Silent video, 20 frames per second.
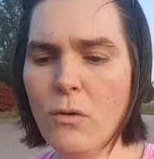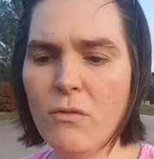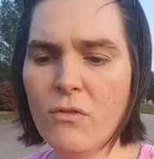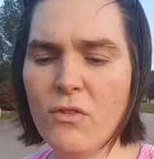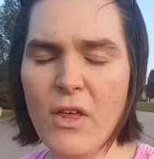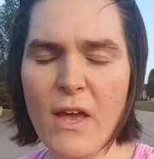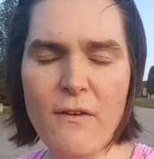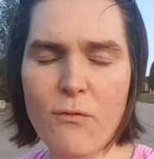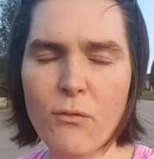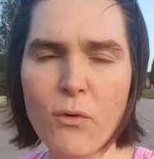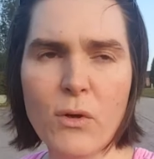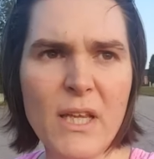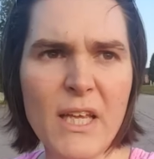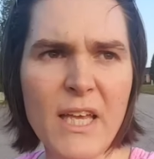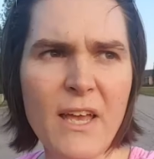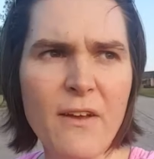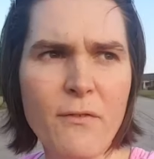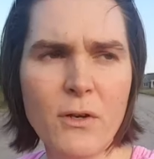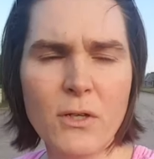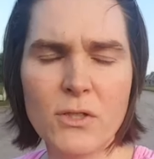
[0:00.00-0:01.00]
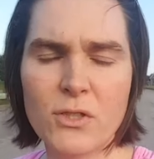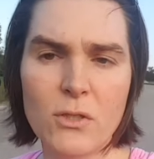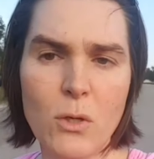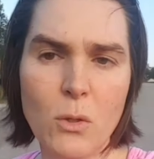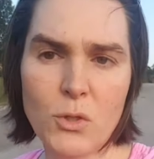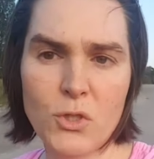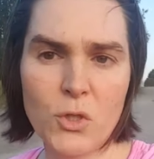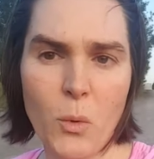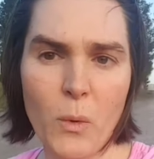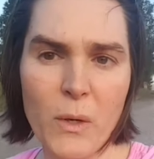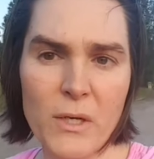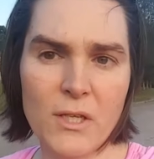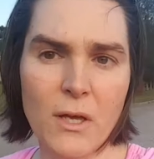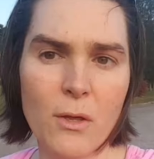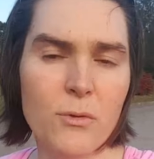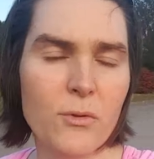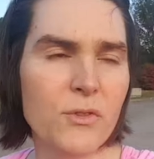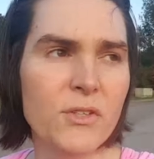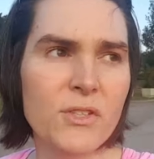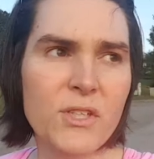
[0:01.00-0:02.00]
they've really given us no choice
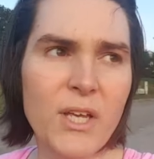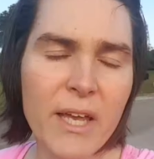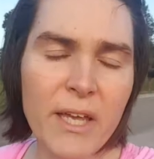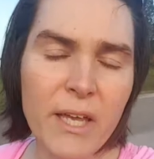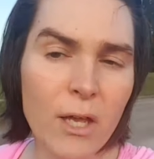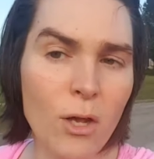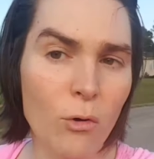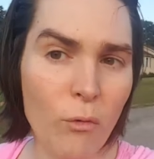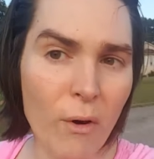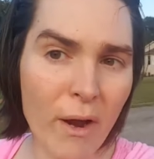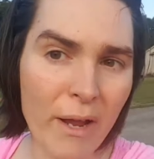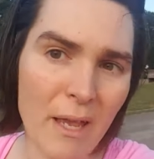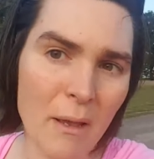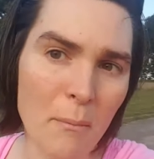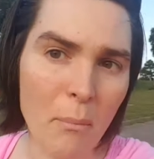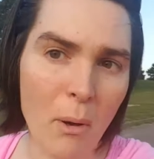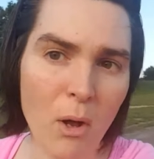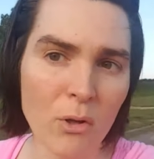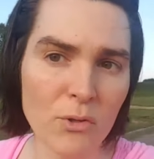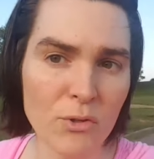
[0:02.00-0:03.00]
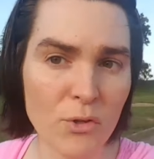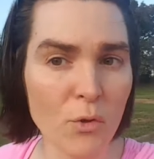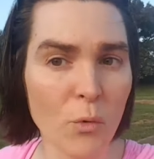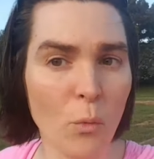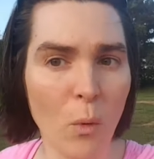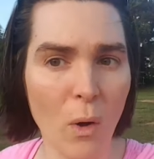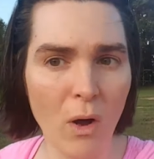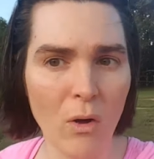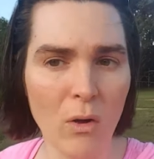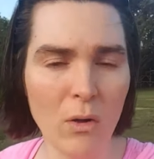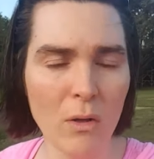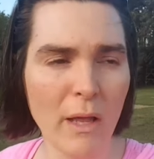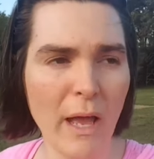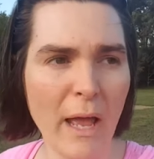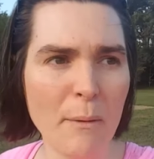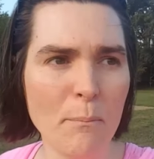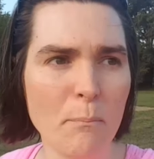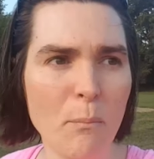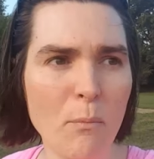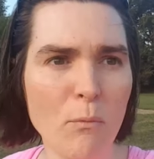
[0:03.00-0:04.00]
other than taking a wrecking ball to the wall
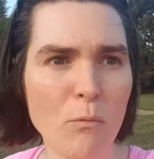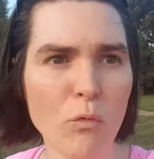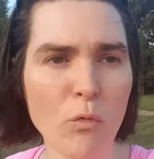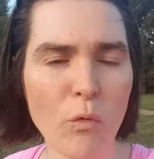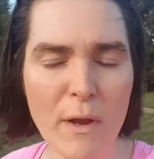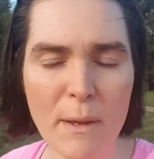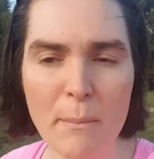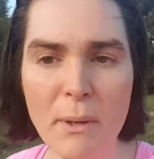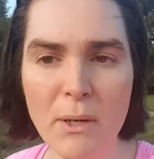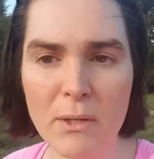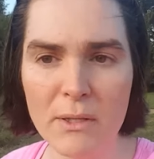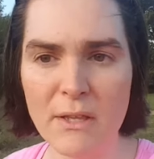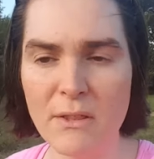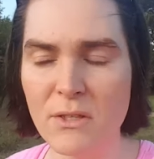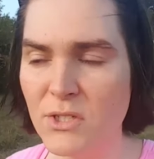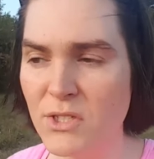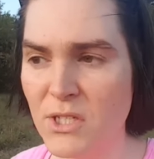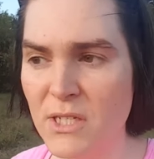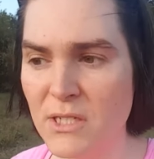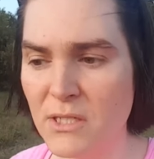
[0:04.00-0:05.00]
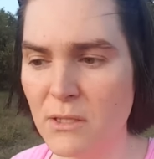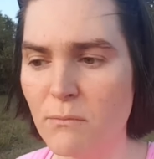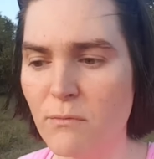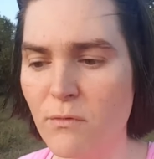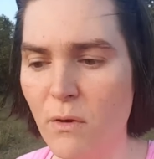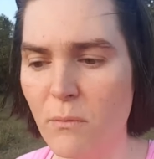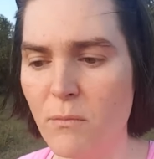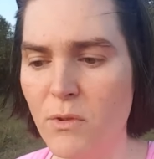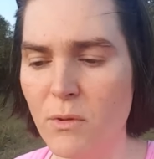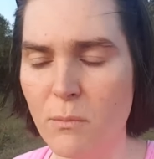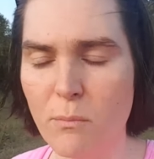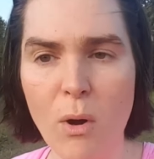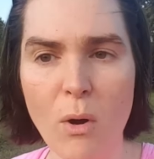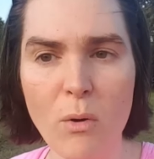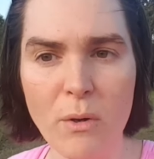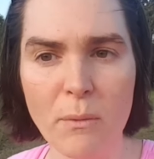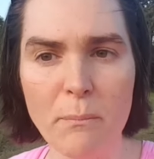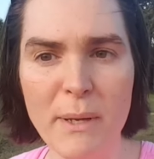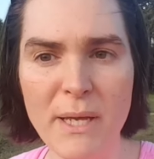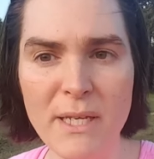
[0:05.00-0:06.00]
and rebuilding the system from the
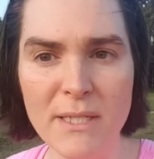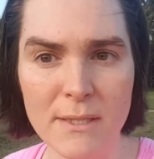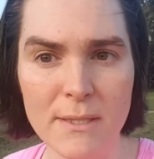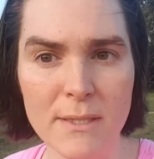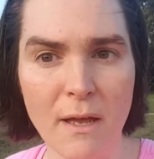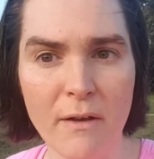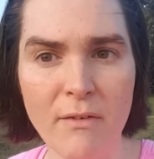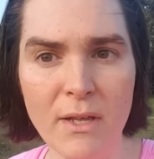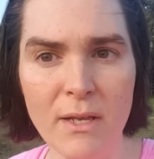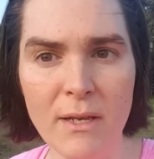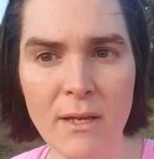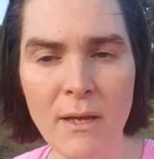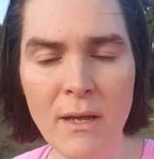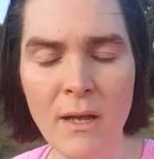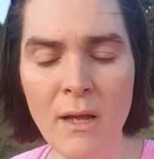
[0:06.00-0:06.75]
broken pieces of it.